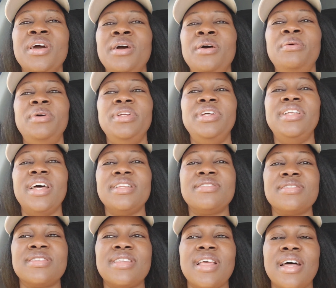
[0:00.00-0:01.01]
we needed
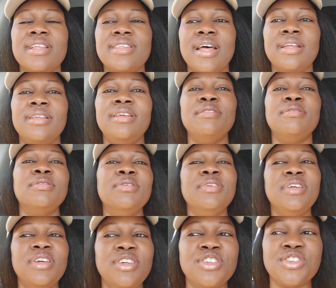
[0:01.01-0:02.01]
to start, and even
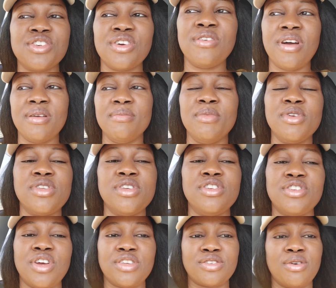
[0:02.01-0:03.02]
the insurance, most
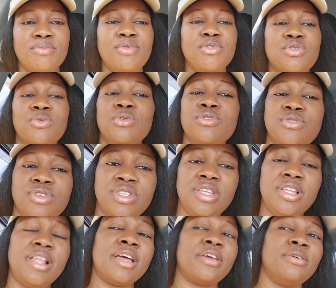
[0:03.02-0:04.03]
insurance companies want to
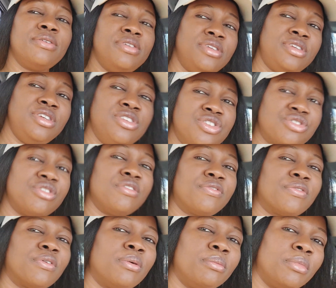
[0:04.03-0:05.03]
see like your history
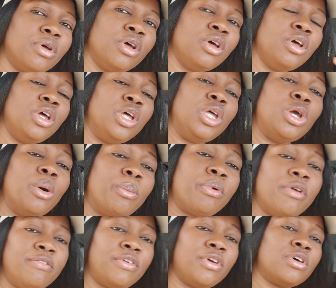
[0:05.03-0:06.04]
from your
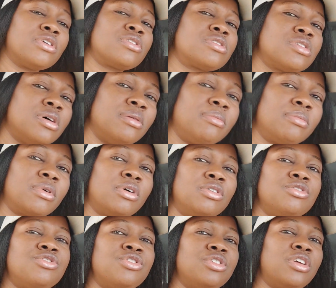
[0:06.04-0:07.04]
previous
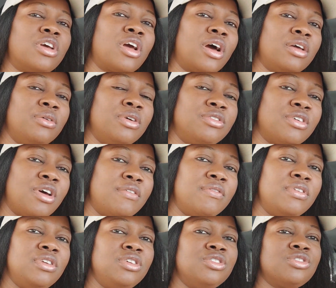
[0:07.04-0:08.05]
country, the car you were
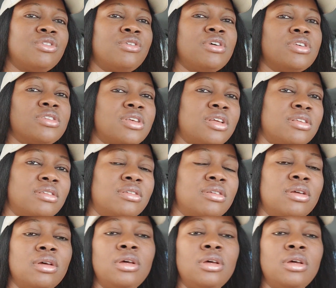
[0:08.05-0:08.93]
driving, the insurance, and